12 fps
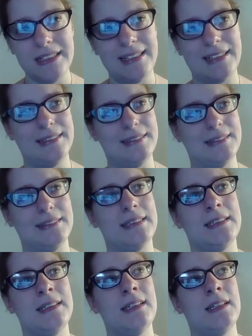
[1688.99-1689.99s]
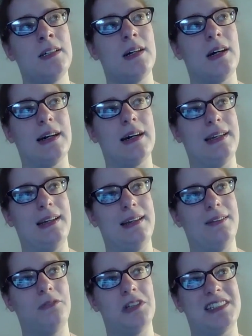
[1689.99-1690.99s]
and
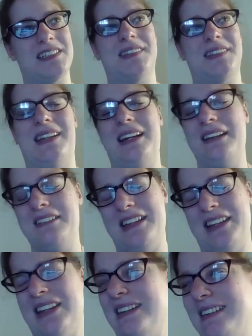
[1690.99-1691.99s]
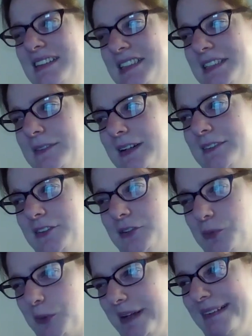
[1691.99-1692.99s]
I was 19, and so I
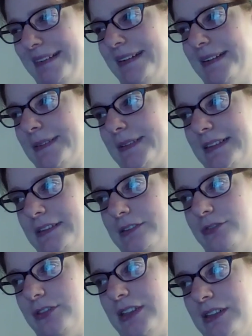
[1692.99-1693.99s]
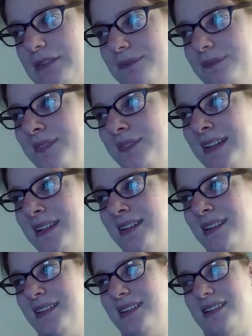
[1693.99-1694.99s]
was reading a lot of um,
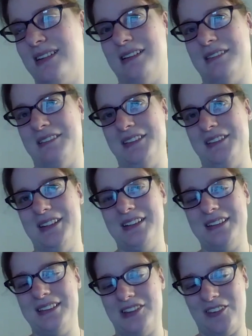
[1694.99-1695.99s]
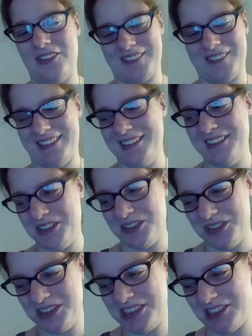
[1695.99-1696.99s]
uh, young adult
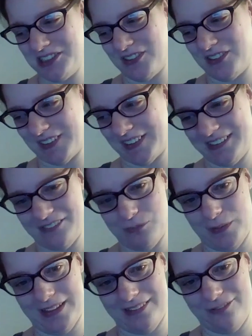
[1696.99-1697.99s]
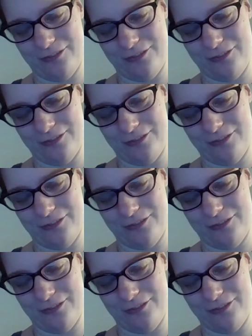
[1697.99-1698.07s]
literature. So a lot of my